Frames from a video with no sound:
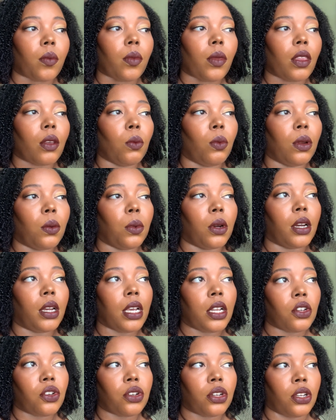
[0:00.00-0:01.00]
when we're
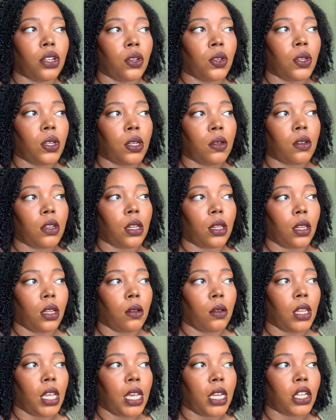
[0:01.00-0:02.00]
introduced to
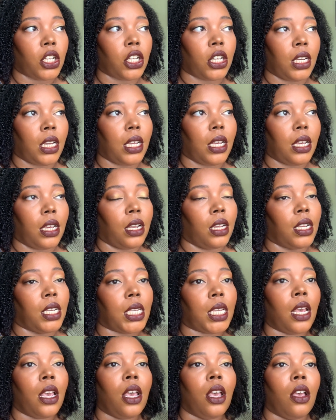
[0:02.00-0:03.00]
Tallulah, she is
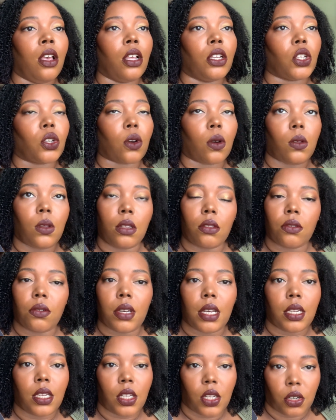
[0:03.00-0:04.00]
scrolling through
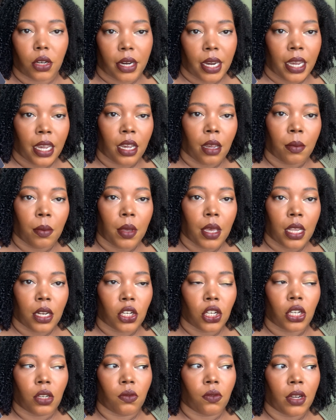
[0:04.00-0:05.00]
Instagram and
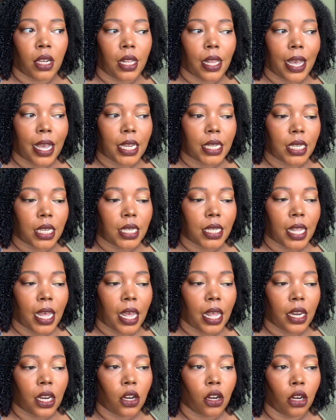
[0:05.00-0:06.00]
she realizes
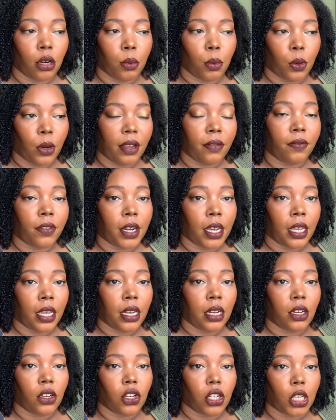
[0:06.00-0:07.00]
that her
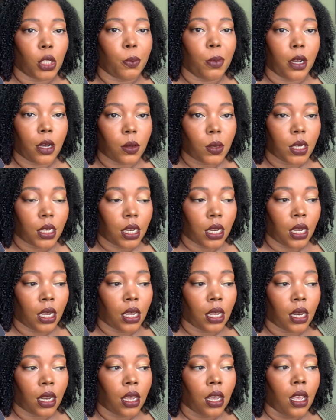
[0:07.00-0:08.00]
boyfriend just
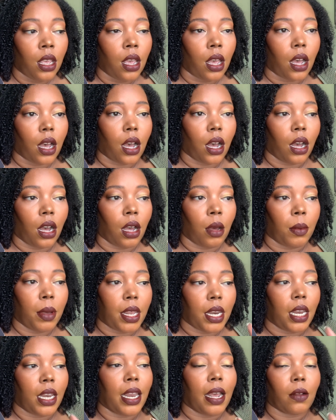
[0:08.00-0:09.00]
posted an
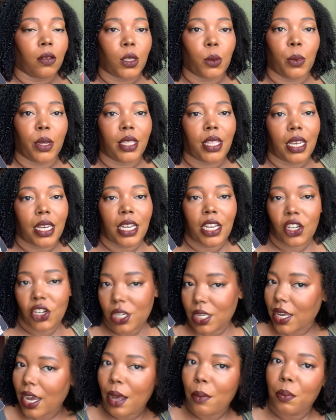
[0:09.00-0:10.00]
announcement that he
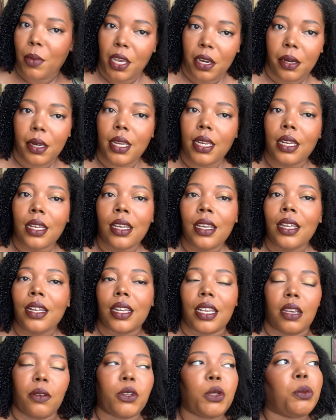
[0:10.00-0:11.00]
just got married.
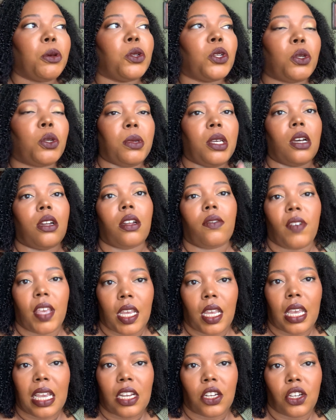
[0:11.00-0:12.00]
He was supposed on a
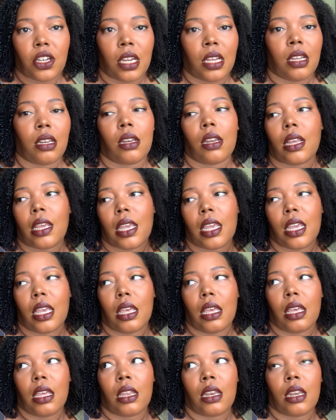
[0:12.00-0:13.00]
vacation
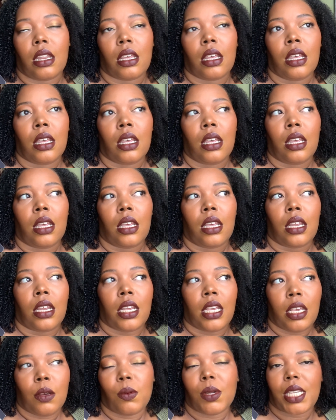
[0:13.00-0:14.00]
and
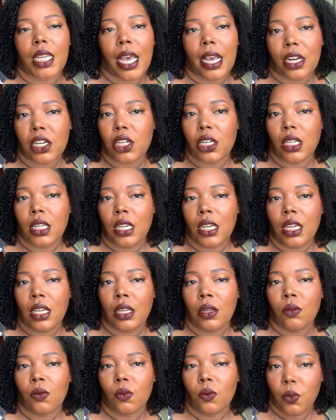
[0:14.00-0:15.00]
he was
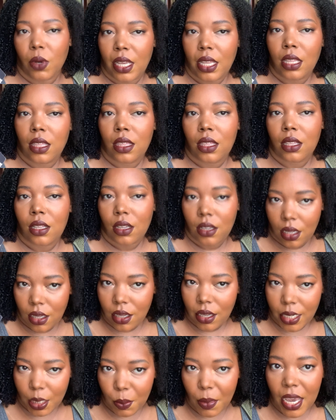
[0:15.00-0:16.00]
actually with
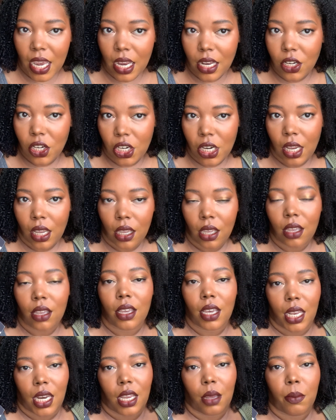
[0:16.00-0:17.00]
his main chick
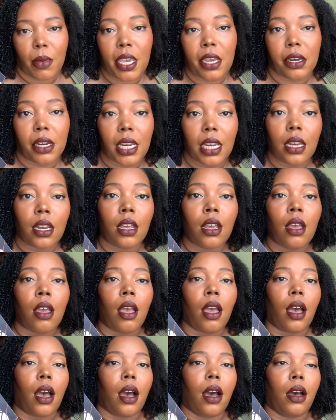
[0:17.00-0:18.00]
getting married.
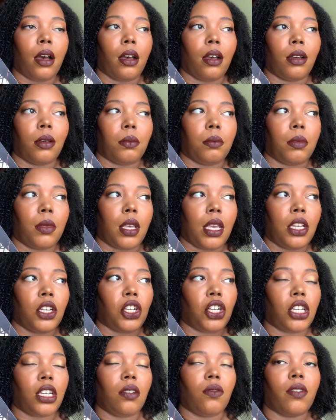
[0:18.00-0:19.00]
And
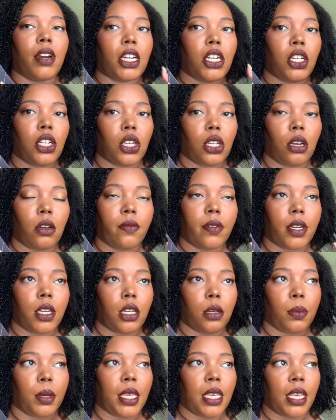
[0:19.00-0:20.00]
she rushes over
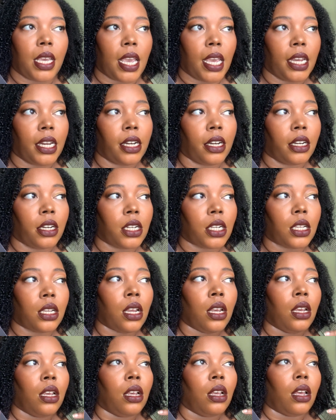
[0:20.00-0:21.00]
to Pierre's
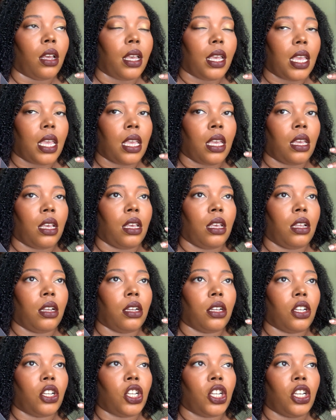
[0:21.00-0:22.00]

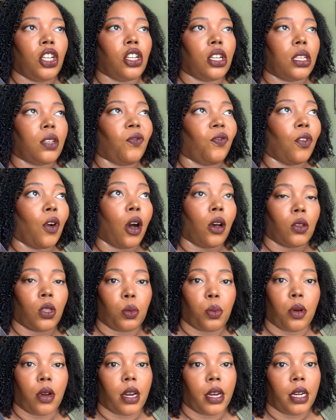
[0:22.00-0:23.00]
and she just falls
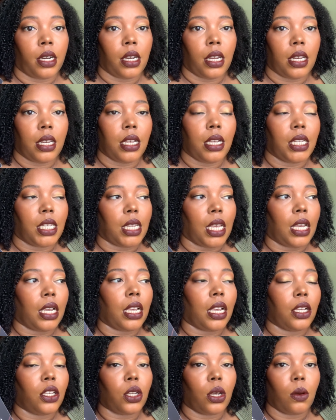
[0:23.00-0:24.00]
apart. And he's like,
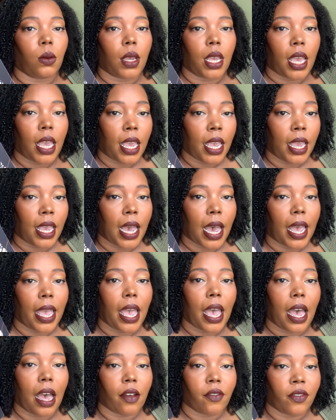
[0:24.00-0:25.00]
it's okay. I
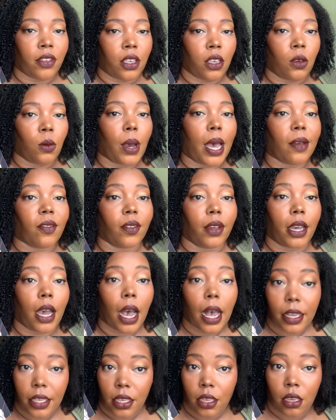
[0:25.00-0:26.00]
have you. I've
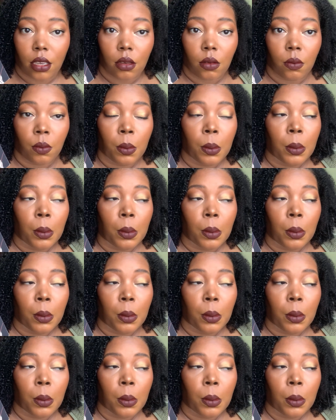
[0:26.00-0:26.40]
got you.